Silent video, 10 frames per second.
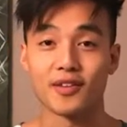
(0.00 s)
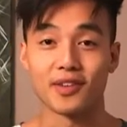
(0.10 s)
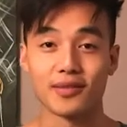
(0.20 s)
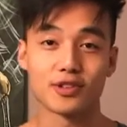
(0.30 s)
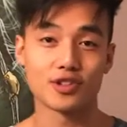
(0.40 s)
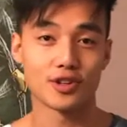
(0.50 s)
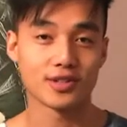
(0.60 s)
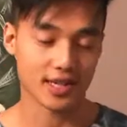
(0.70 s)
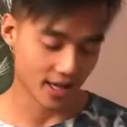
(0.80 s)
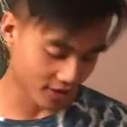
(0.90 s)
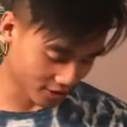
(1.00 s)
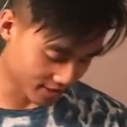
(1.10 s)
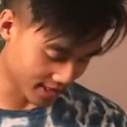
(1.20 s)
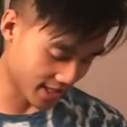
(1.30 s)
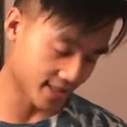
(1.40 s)
my favorite shirts. It kind of
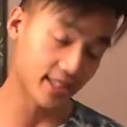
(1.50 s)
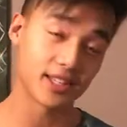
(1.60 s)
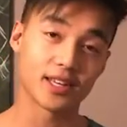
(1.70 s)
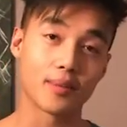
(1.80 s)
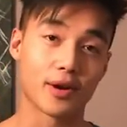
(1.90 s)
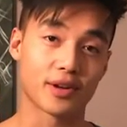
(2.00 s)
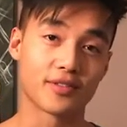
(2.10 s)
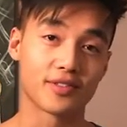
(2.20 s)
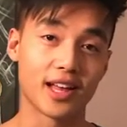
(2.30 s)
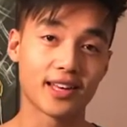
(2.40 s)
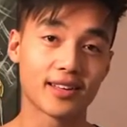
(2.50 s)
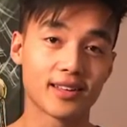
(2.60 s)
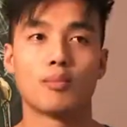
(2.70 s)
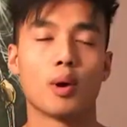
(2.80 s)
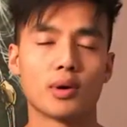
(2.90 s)
looks like the American flag.
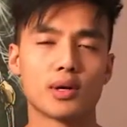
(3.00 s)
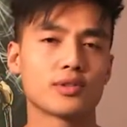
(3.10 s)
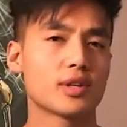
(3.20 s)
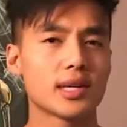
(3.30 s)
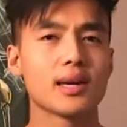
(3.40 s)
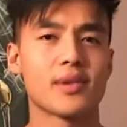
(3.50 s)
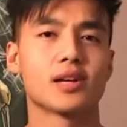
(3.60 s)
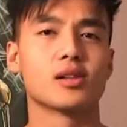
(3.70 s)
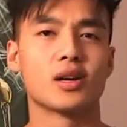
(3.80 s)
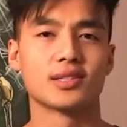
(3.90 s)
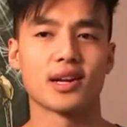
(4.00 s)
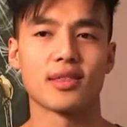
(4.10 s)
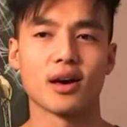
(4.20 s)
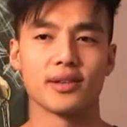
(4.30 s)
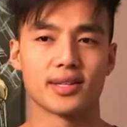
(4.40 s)
But when I was looking at my closet, I
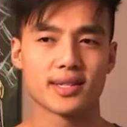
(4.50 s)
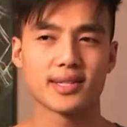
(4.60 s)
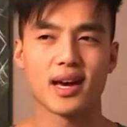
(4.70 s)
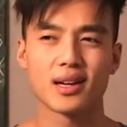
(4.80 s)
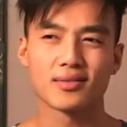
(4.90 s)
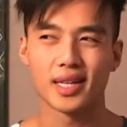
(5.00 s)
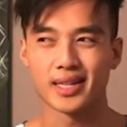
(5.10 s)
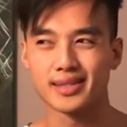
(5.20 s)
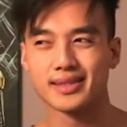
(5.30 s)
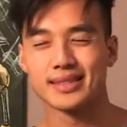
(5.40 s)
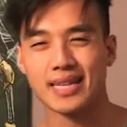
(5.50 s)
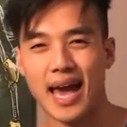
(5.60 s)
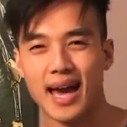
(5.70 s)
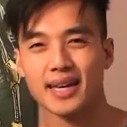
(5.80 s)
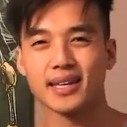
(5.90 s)
thought this is kind of like
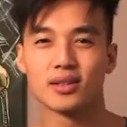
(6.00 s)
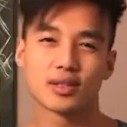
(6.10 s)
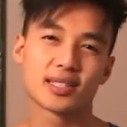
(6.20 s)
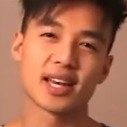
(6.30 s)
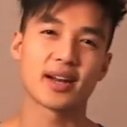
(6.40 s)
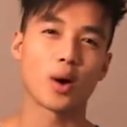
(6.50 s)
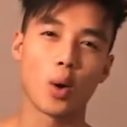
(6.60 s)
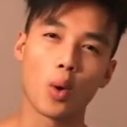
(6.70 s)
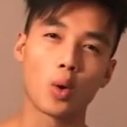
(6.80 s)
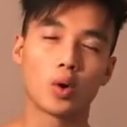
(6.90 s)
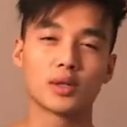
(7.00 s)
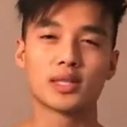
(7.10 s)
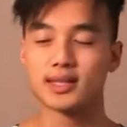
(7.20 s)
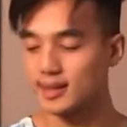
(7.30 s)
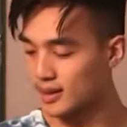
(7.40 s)
tacky, it looks kind of
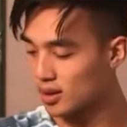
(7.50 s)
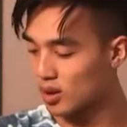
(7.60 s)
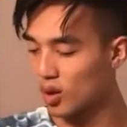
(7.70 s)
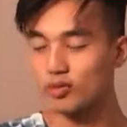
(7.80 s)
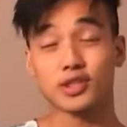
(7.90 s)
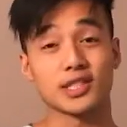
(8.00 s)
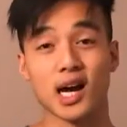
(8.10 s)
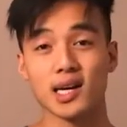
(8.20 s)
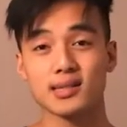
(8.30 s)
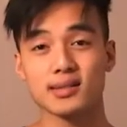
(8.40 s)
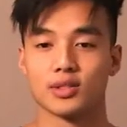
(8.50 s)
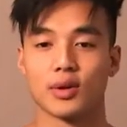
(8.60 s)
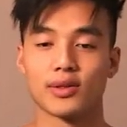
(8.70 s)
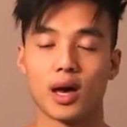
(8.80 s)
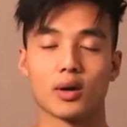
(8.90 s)
old, it's a little oversized. So
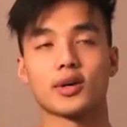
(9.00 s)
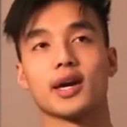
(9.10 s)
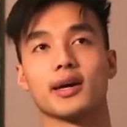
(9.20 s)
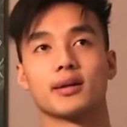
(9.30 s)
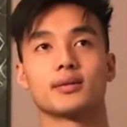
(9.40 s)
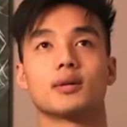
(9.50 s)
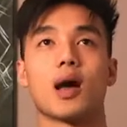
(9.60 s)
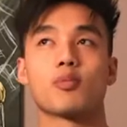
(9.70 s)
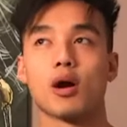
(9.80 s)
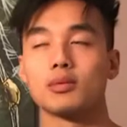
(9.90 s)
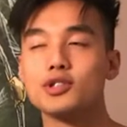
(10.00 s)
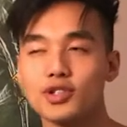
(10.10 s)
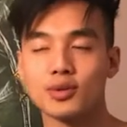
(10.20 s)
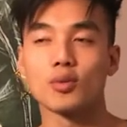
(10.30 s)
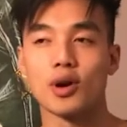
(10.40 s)
I thought, okay, I probably
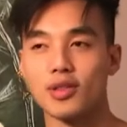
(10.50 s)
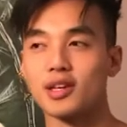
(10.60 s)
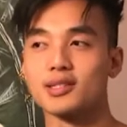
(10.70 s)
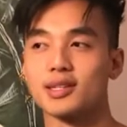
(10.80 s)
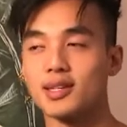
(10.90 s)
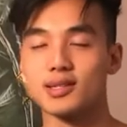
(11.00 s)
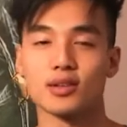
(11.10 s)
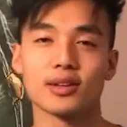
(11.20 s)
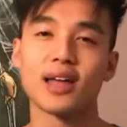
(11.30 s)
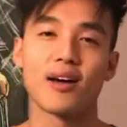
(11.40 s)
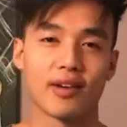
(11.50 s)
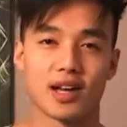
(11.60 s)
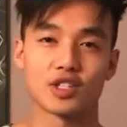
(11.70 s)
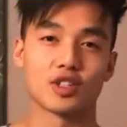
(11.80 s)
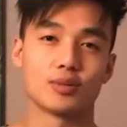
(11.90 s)
shouldn't wear this, it doesn't look that
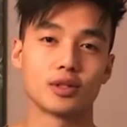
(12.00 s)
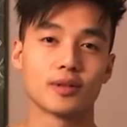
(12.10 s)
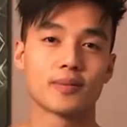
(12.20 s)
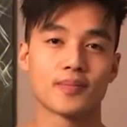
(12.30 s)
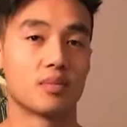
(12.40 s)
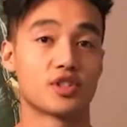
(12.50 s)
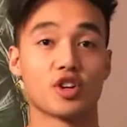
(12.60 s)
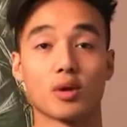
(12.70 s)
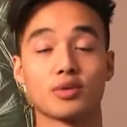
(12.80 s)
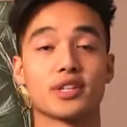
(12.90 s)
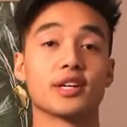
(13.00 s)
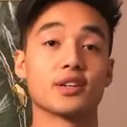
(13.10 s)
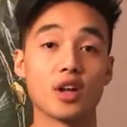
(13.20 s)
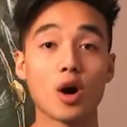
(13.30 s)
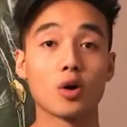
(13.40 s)
fashionable. But Sean was
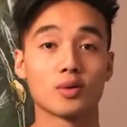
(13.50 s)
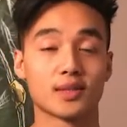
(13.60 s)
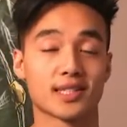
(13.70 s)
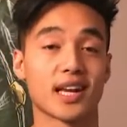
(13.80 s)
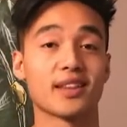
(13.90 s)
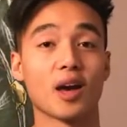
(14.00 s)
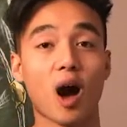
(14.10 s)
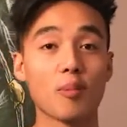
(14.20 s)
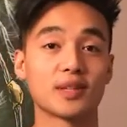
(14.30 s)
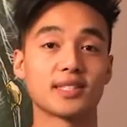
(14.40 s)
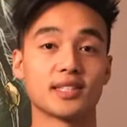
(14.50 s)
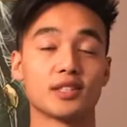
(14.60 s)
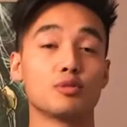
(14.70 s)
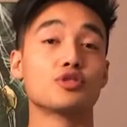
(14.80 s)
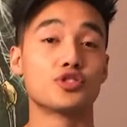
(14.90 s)
saying, no, it's kind of the opposite.
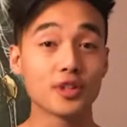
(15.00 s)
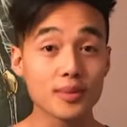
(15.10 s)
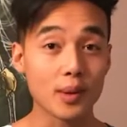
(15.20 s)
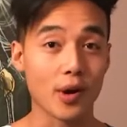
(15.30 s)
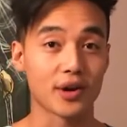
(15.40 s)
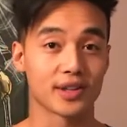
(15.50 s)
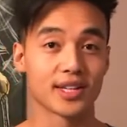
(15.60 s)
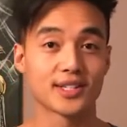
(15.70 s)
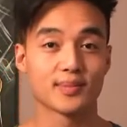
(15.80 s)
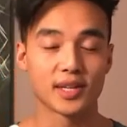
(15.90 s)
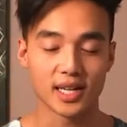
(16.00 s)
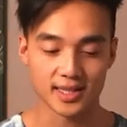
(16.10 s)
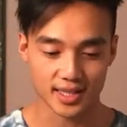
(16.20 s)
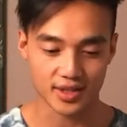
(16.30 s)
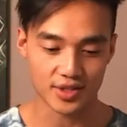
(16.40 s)
You should be wearing this
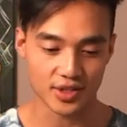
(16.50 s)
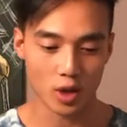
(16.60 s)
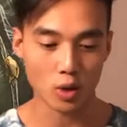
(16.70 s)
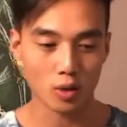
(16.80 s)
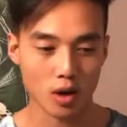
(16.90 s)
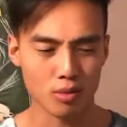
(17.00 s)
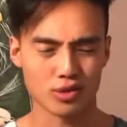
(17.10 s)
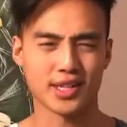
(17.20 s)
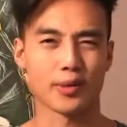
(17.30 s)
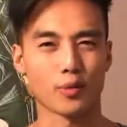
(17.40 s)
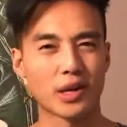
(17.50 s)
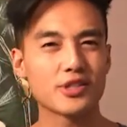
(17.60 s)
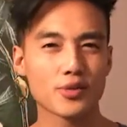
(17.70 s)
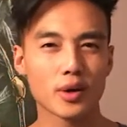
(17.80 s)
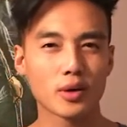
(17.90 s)
because it's so almost like
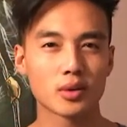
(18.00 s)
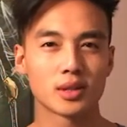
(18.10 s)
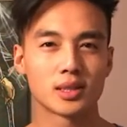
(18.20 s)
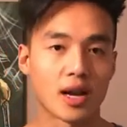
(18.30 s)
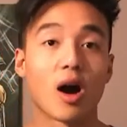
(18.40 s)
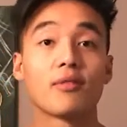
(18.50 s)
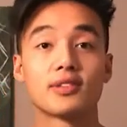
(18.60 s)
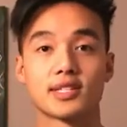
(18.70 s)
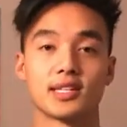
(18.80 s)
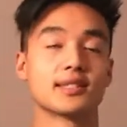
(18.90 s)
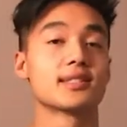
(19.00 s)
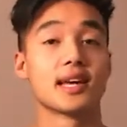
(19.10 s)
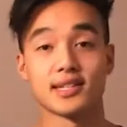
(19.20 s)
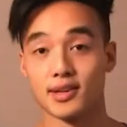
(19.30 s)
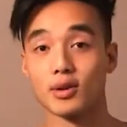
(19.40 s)
retro, and obviously it
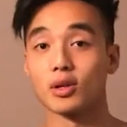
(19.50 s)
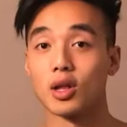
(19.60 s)
stands out a